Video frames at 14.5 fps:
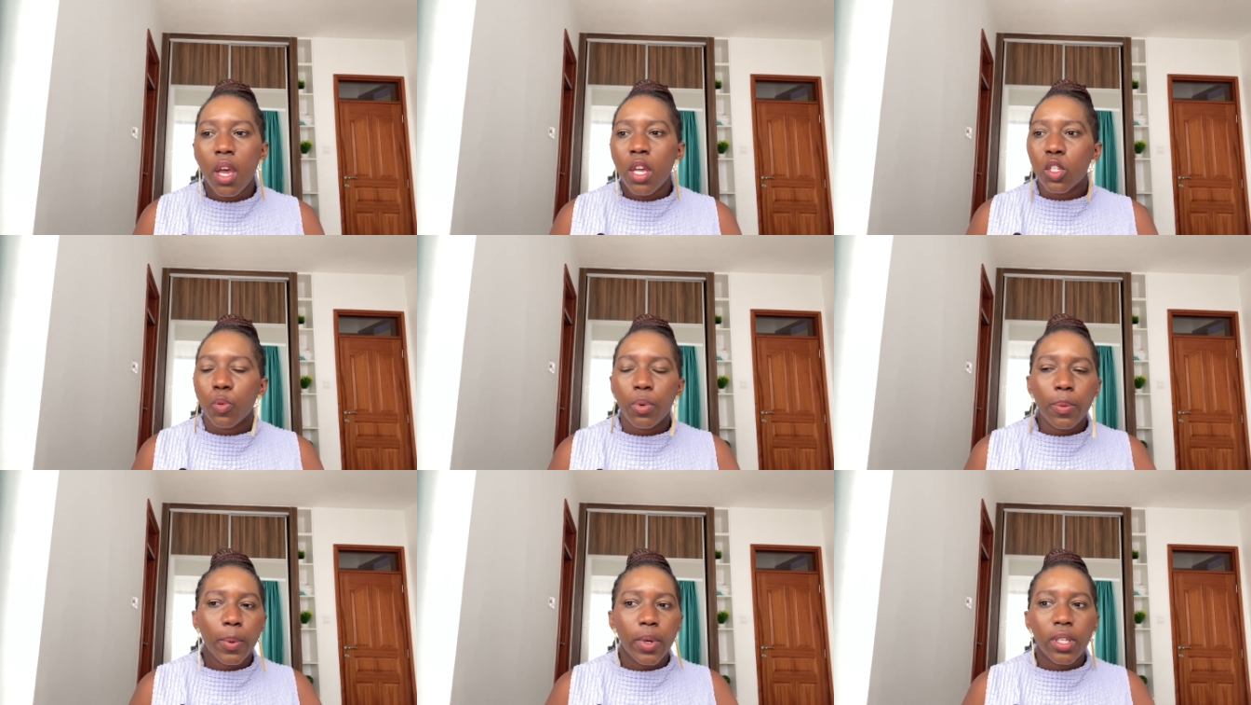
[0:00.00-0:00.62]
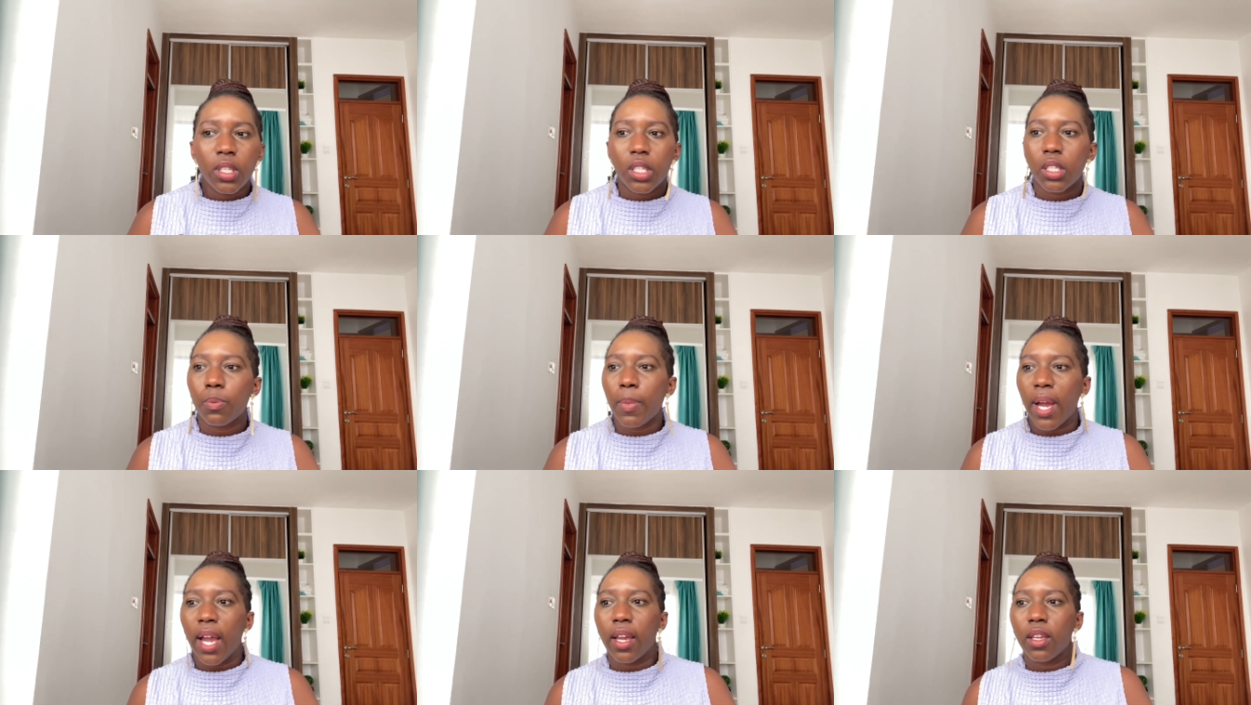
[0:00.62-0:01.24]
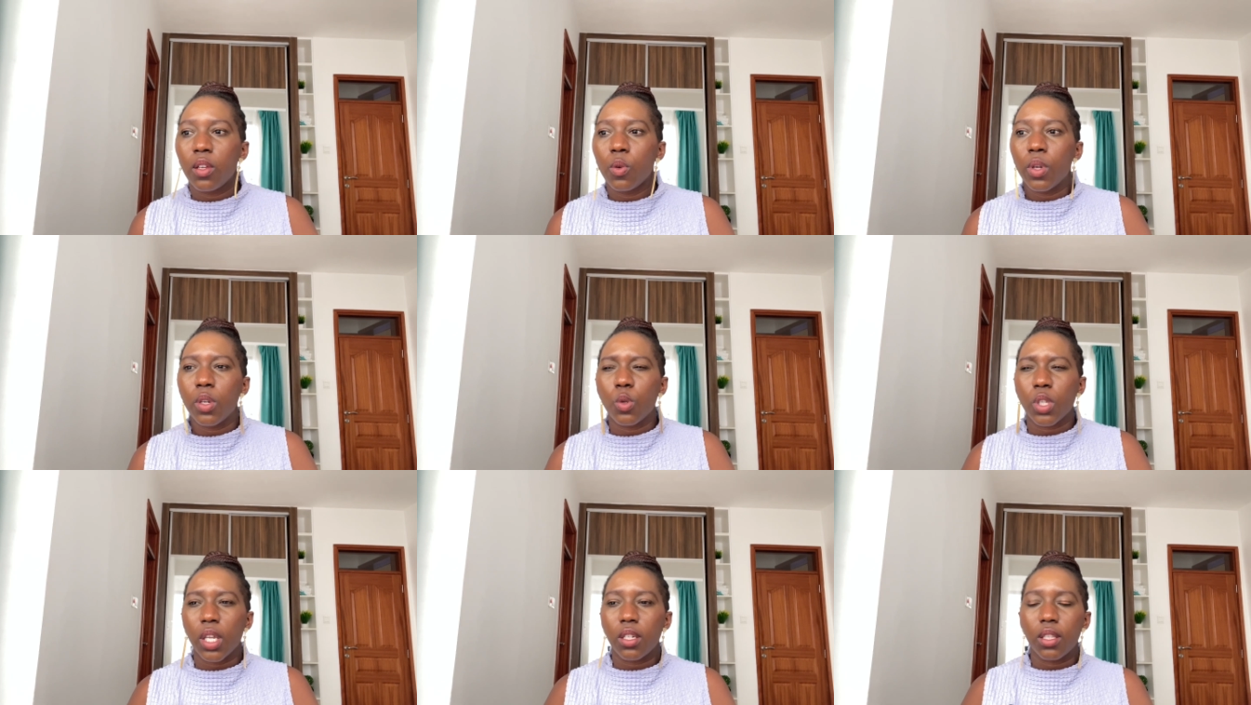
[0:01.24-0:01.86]
So people inspire you and you
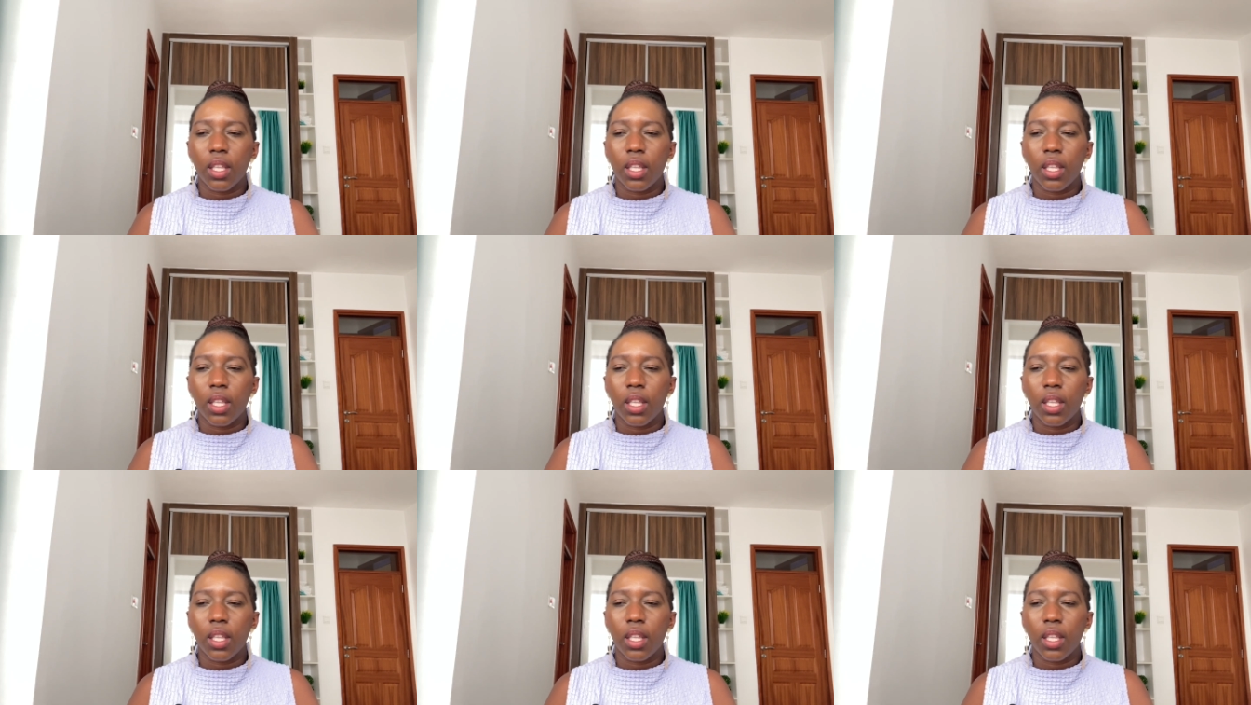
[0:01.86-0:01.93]
start to